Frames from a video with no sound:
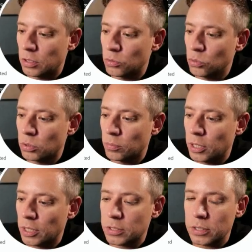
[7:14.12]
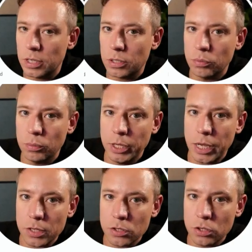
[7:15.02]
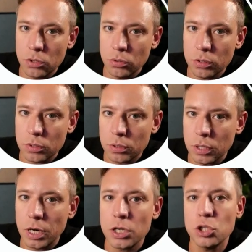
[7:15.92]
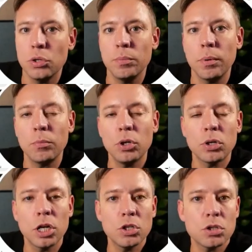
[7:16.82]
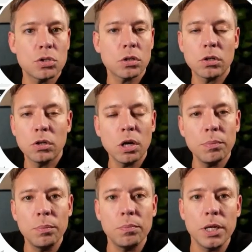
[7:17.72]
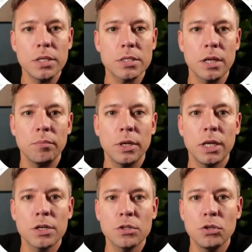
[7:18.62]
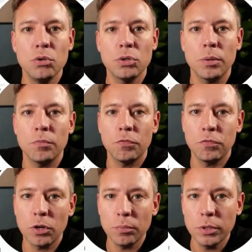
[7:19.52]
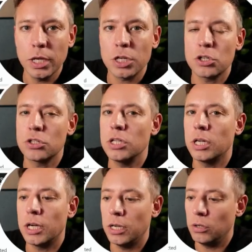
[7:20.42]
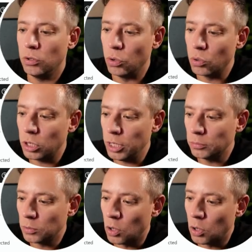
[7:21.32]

the 2 commands that will be executed. As you remember, you can just copy-paste them and execute them from the Azure CLI locally,